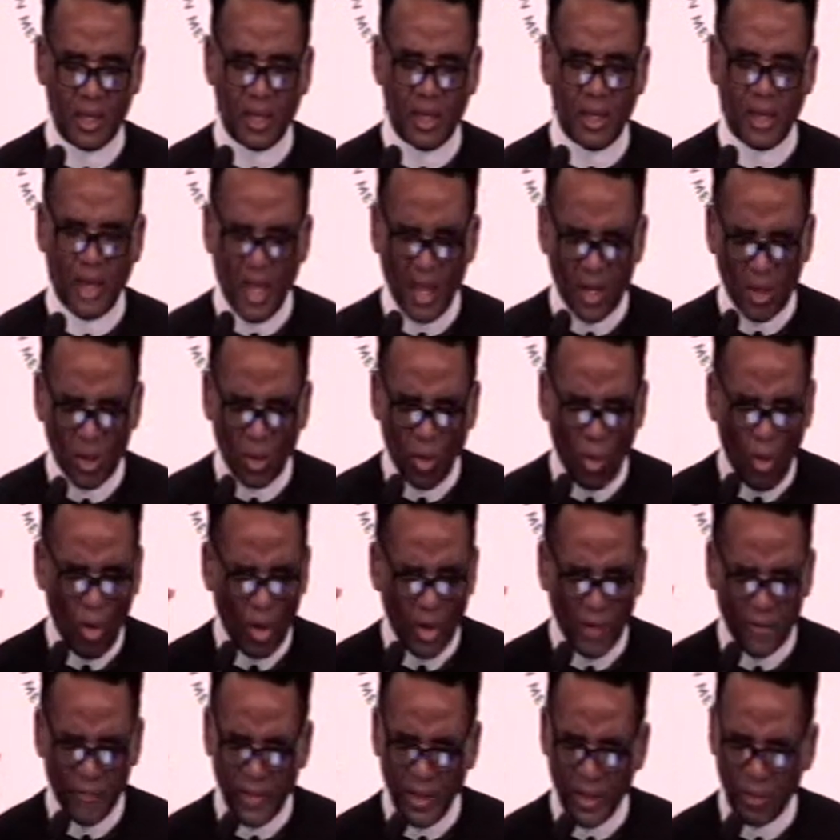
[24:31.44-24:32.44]
And Lord,
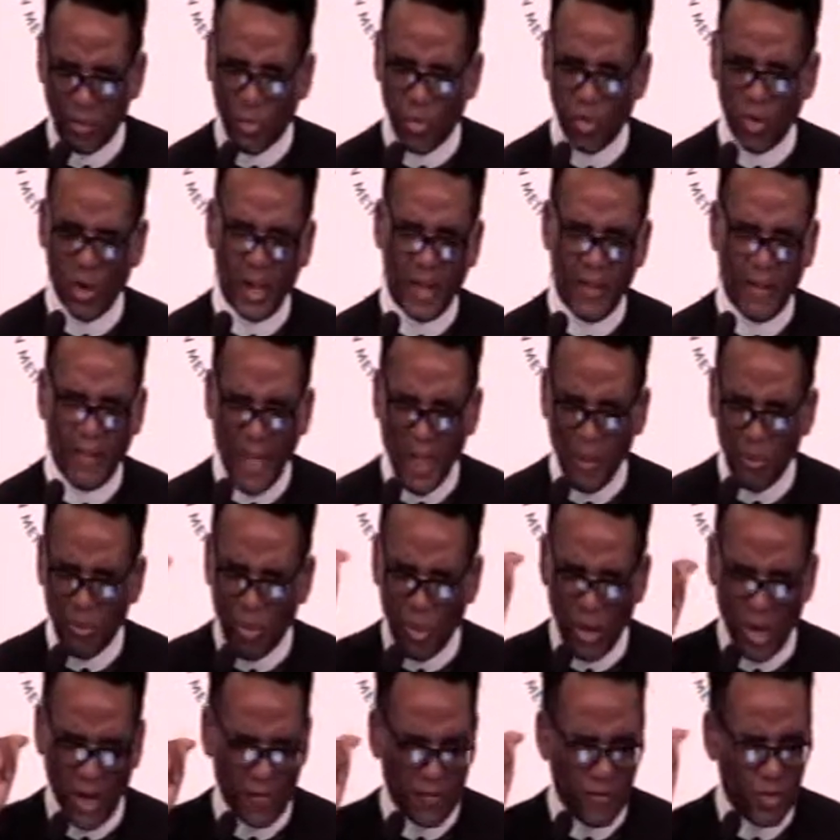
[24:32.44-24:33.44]
if they pray in that
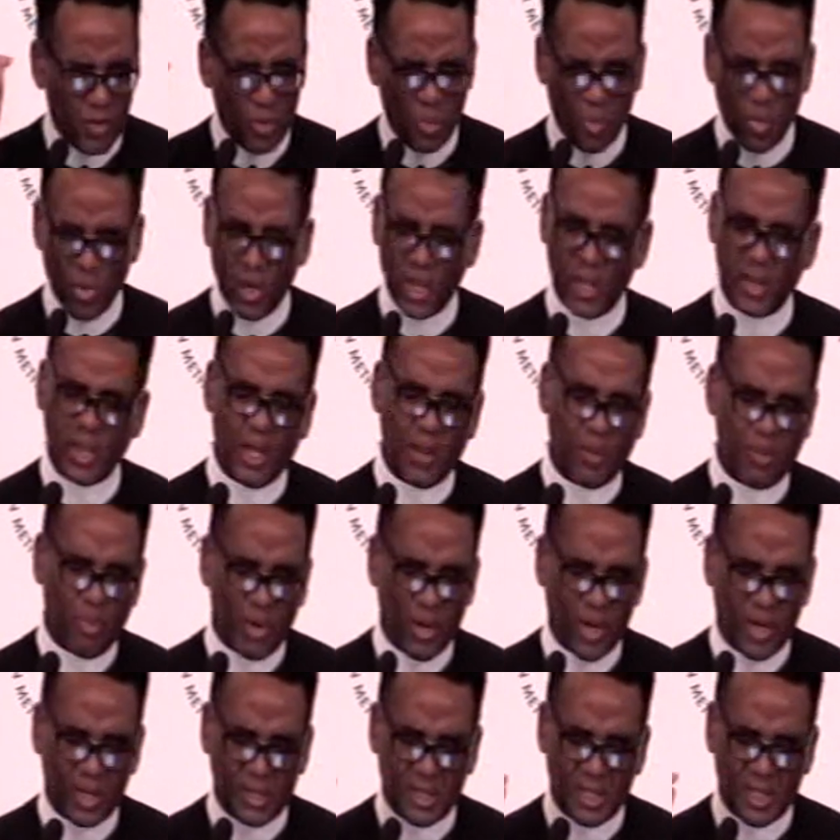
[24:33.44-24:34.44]
prayer, if you pray that
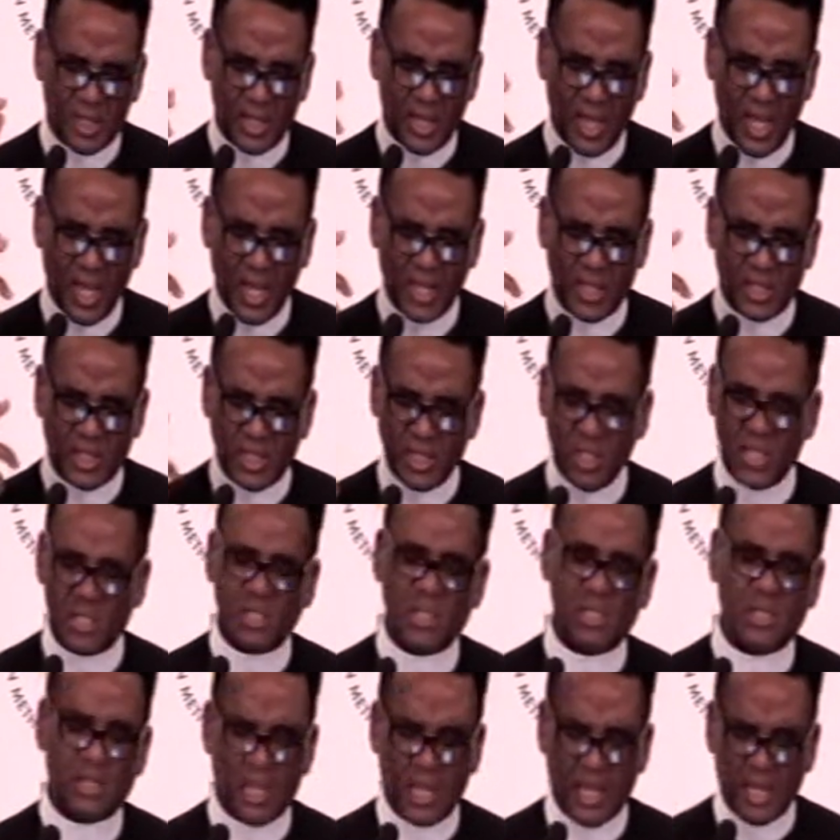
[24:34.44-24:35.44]
prayer today,
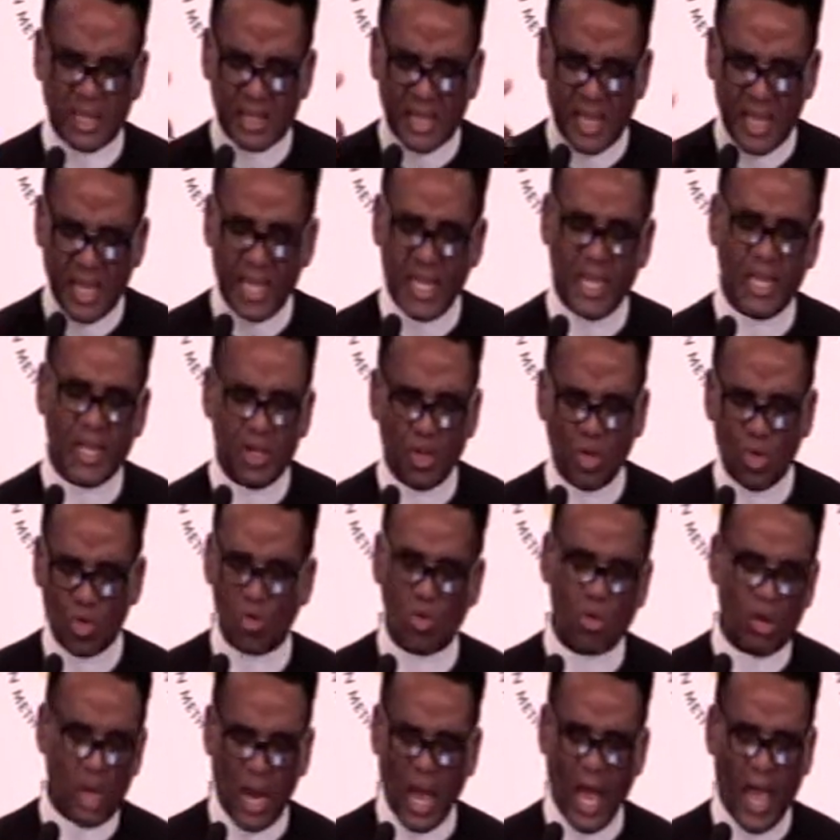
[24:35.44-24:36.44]
Jesus is in
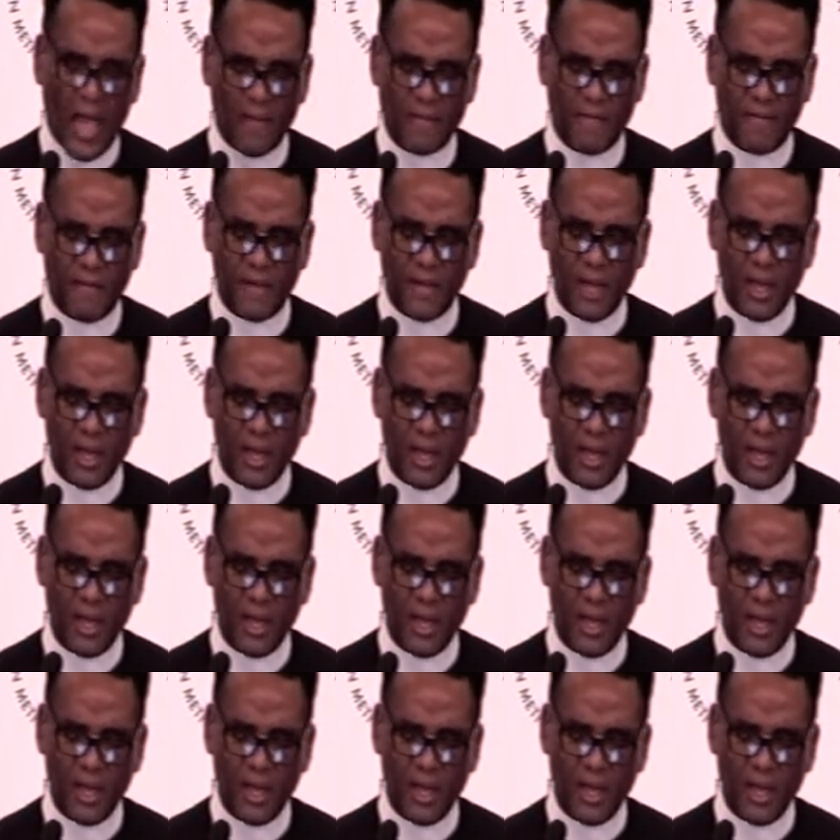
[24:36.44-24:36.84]
your life.